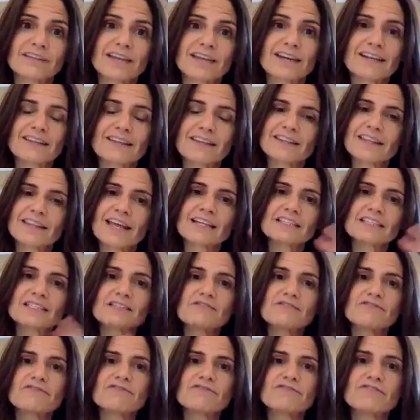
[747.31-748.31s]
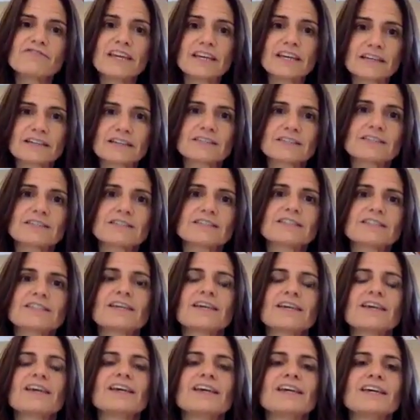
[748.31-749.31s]
Anything that is fixed
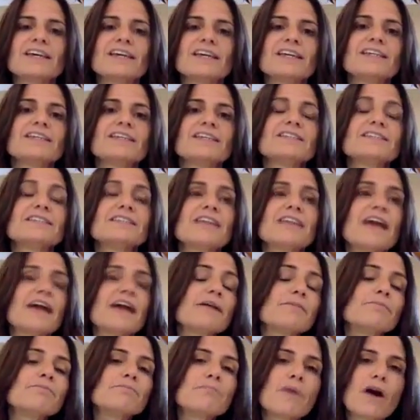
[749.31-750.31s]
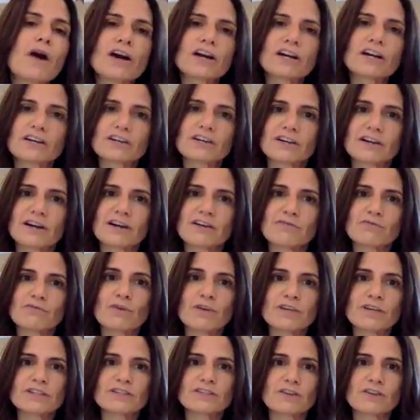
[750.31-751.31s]
is a marker of
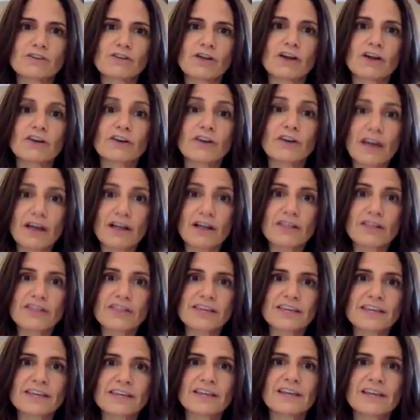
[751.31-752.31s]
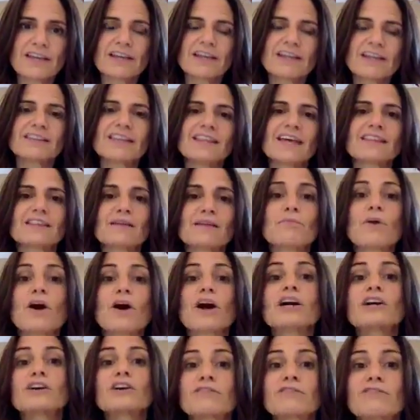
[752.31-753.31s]
what is no longer healthy. That the
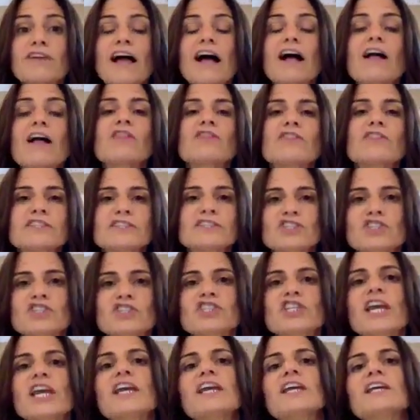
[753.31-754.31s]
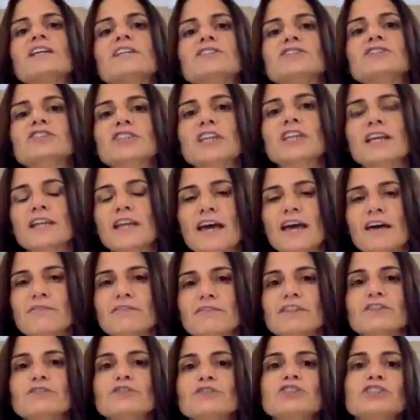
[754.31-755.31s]
marker of health is change and
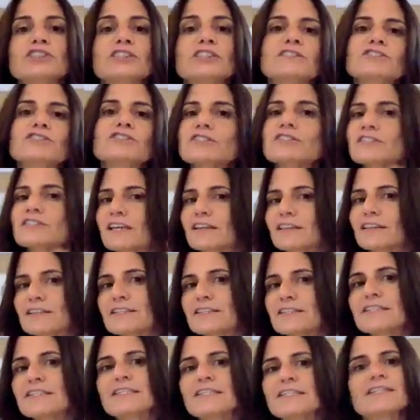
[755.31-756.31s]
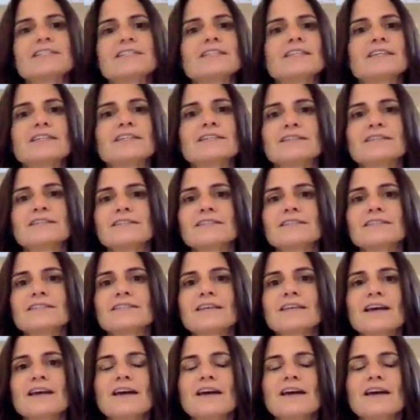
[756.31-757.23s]
evolution, just like the seasons.